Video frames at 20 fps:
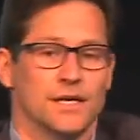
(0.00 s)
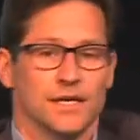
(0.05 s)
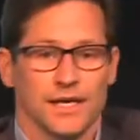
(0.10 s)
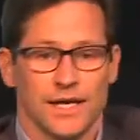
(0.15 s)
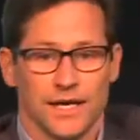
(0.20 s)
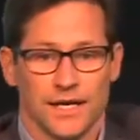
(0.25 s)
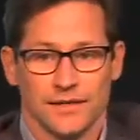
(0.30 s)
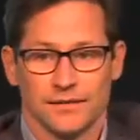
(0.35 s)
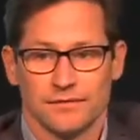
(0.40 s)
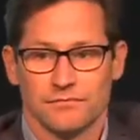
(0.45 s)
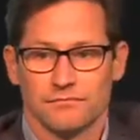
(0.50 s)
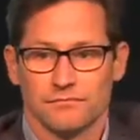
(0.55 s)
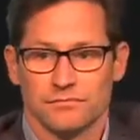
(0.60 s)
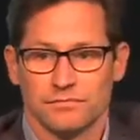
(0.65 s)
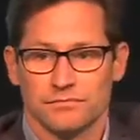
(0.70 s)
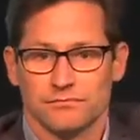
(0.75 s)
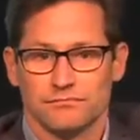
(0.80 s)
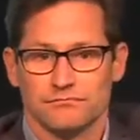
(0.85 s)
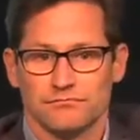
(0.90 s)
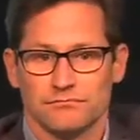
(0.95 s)
And
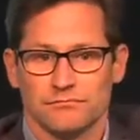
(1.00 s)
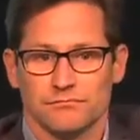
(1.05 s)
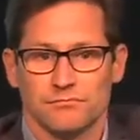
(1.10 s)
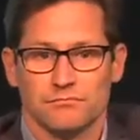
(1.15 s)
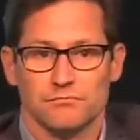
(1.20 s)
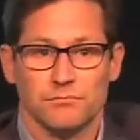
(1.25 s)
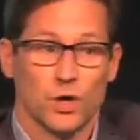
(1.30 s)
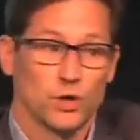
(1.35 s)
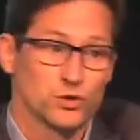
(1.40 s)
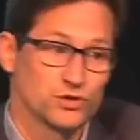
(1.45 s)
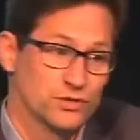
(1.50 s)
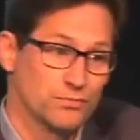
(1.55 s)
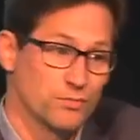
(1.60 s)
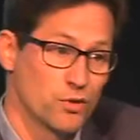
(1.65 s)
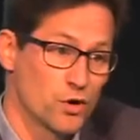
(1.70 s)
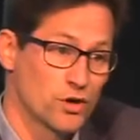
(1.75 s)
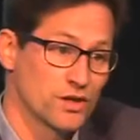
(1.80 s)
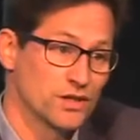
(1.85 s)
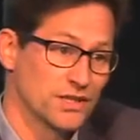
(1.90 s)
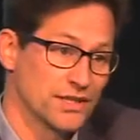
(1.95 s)
most
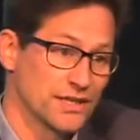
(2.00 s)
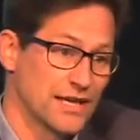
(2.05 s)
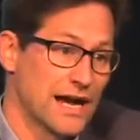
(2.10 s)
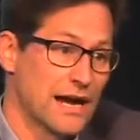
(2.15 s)
importantly,